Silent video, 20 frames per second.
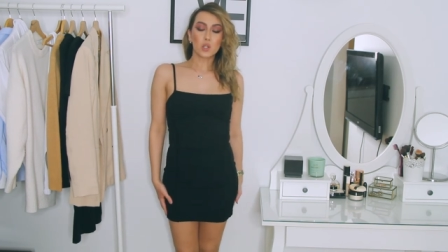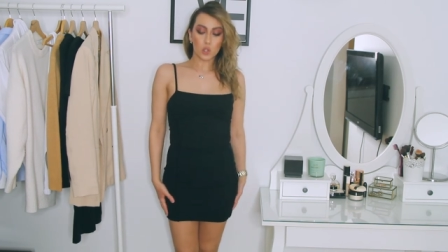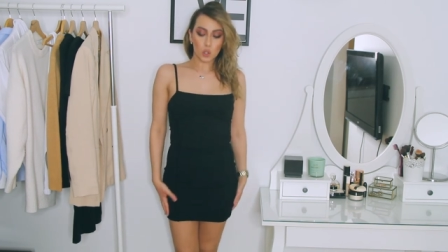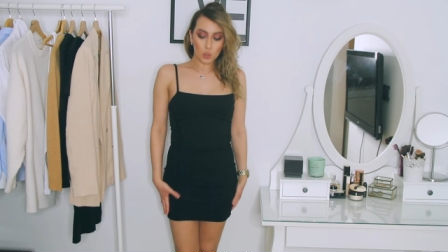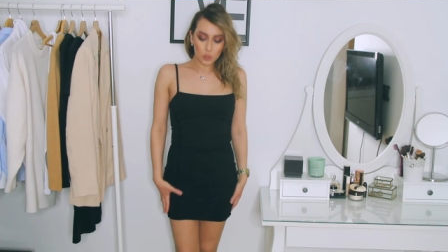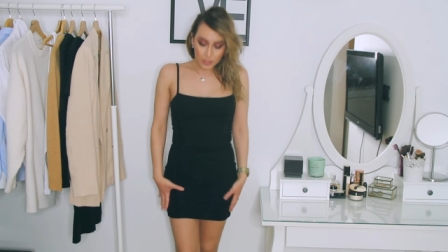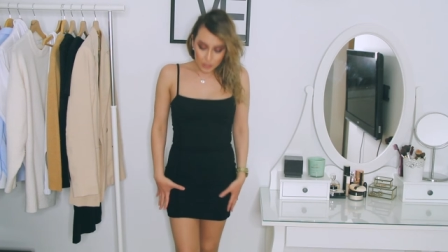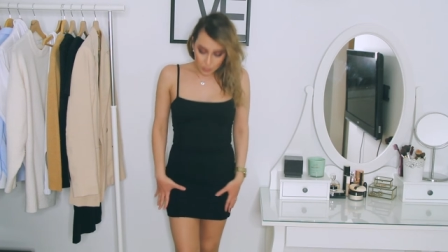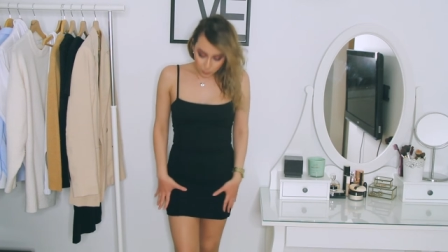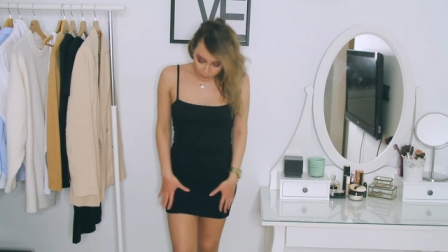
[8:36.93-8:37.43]

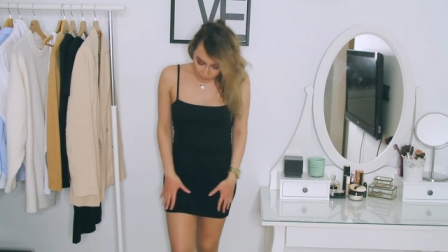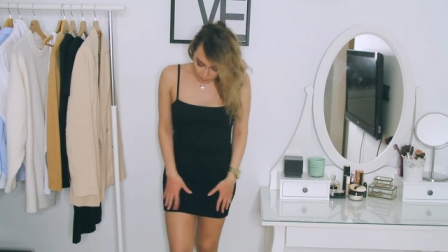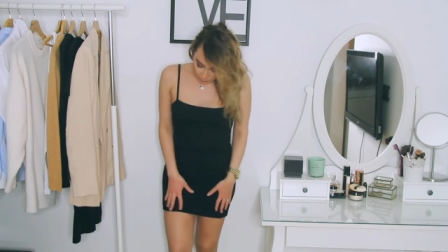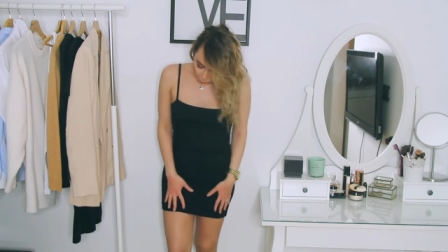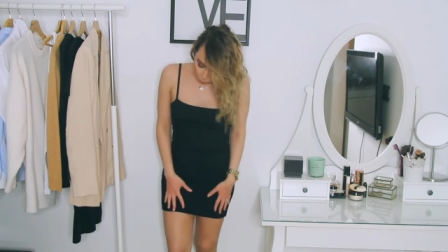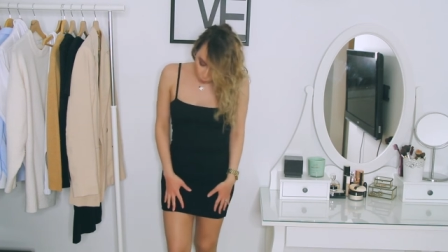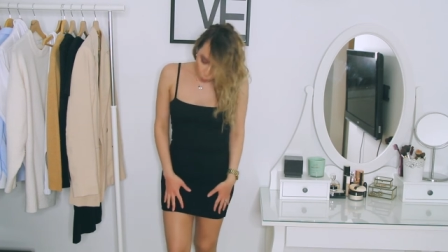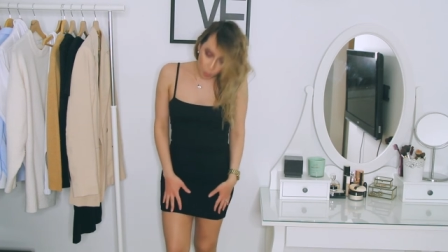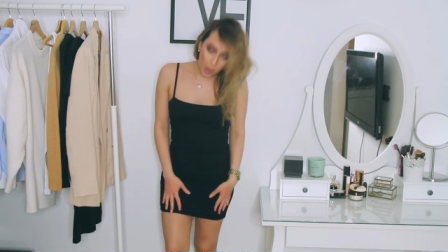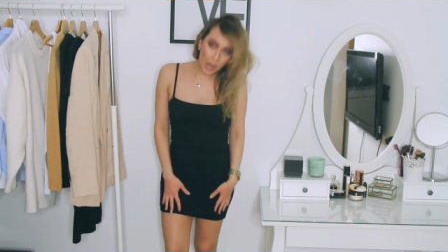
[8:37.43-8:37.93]
So this one is
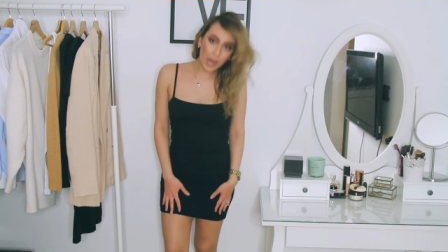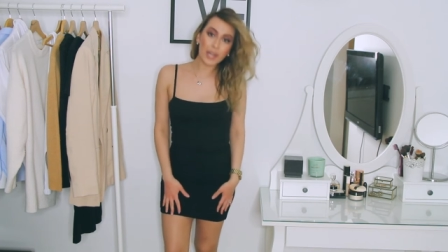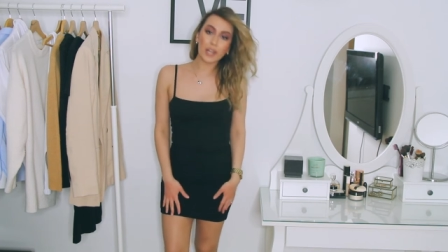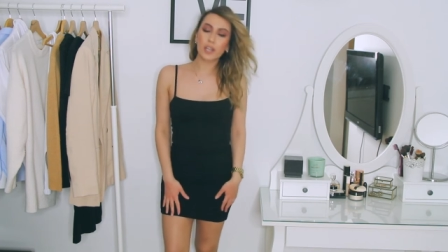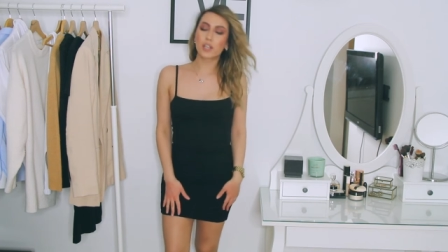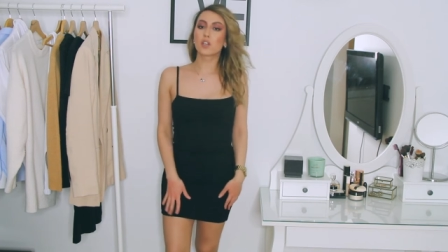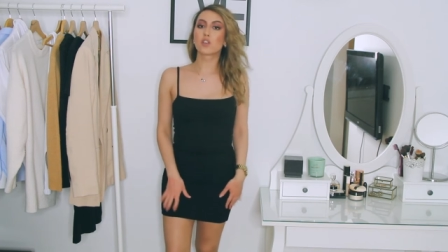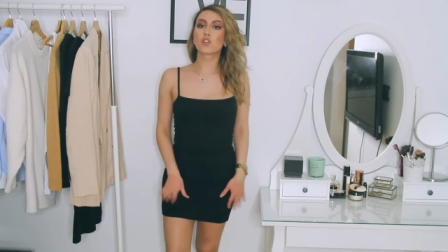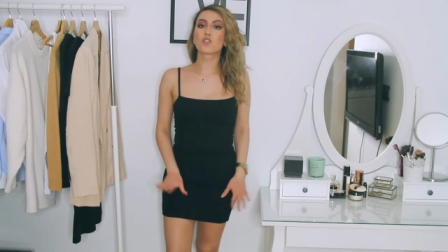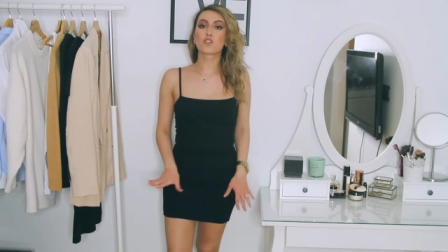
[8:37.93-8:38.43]

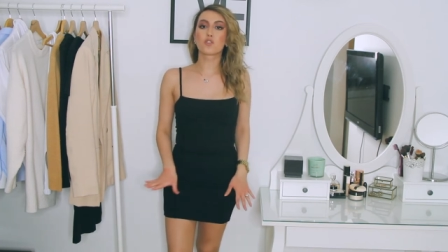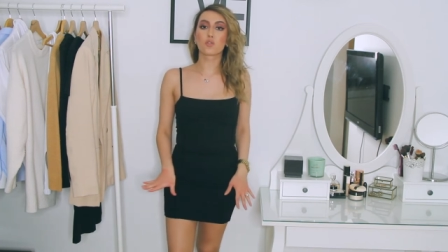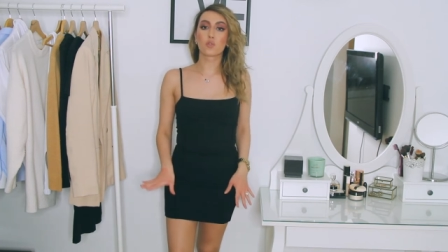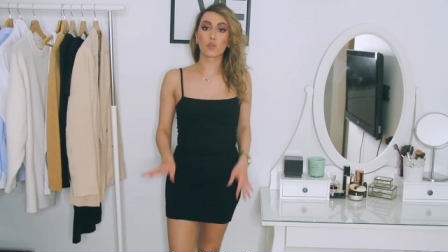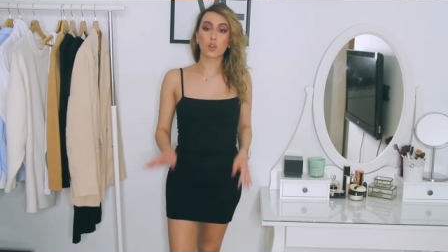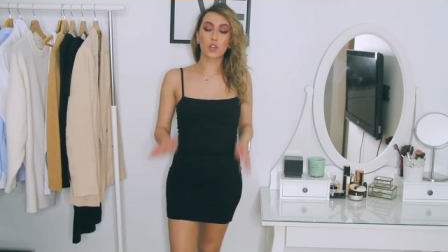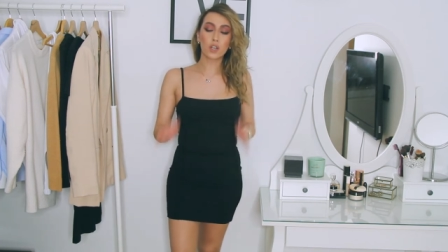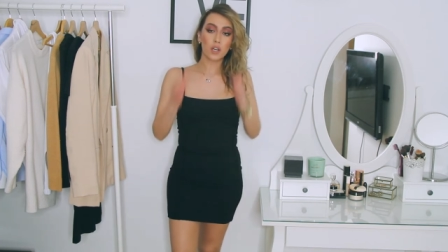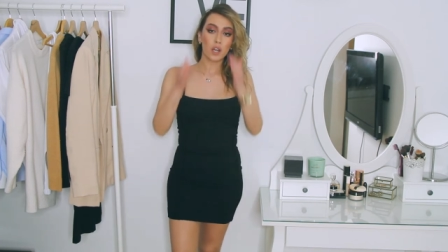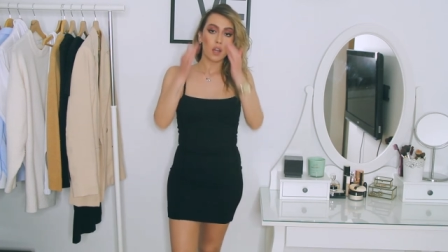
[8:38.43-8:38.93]
quite
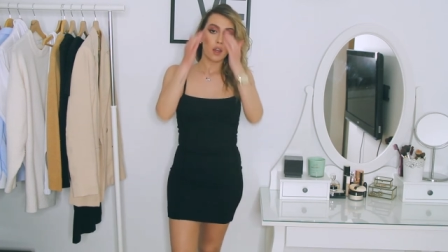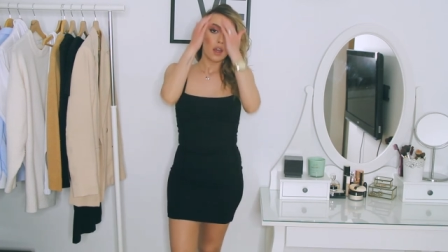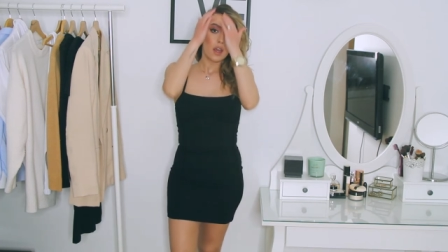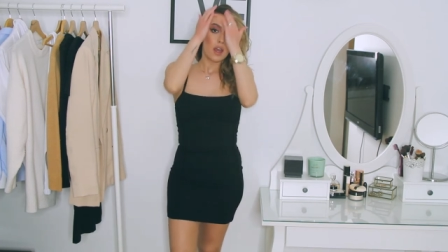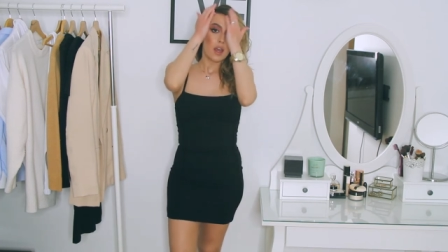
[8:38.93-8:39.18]
short